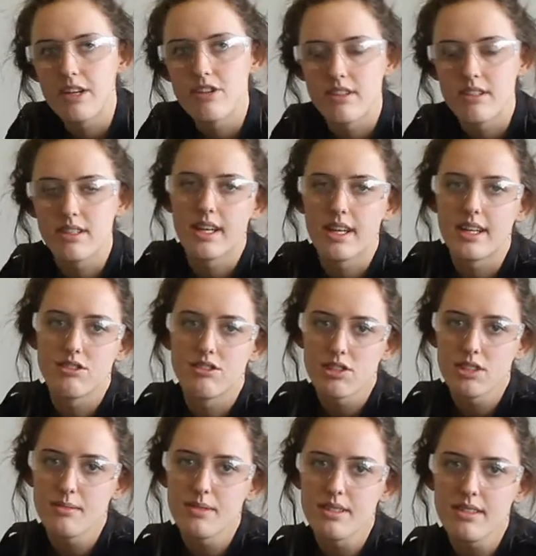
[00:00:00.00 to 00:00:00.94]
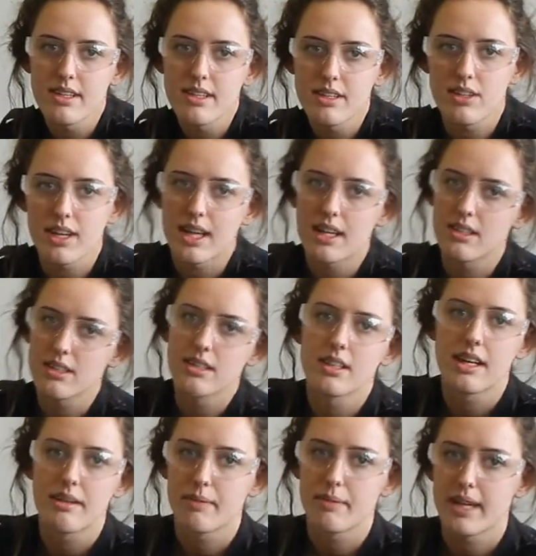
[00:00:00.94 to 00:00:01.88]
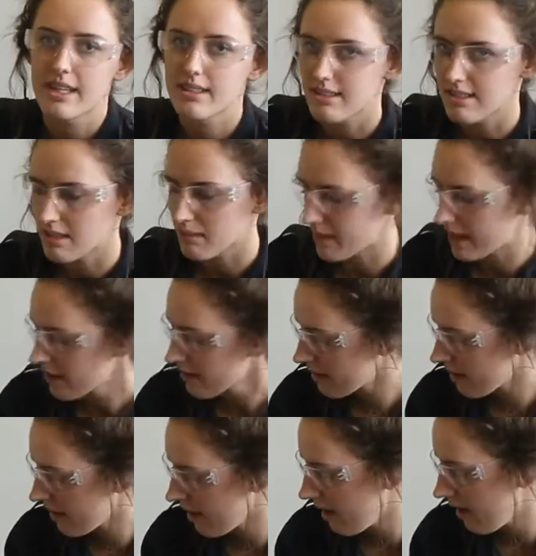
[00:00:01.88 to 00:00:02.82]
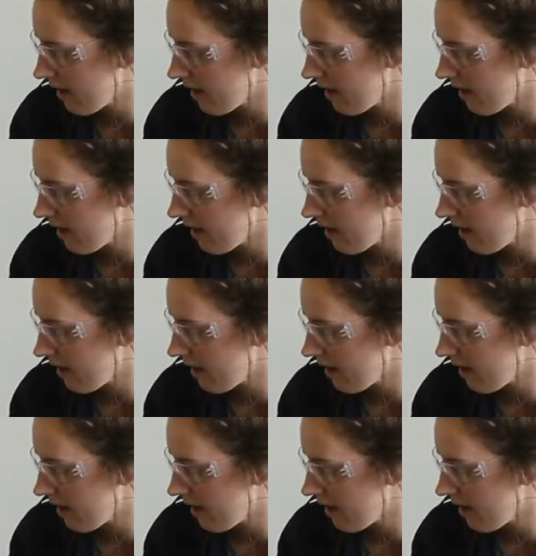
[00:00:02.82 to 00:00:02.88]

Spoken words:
patient has trismus and you can't access the mouth.